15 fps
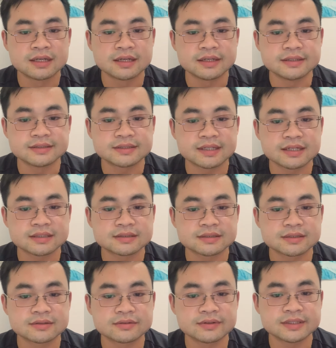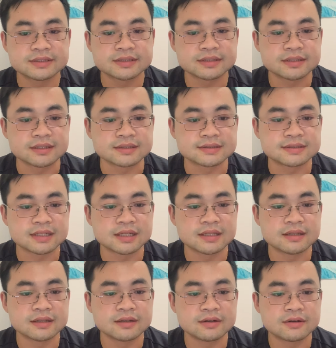index greater
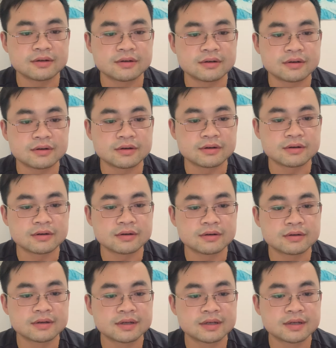than or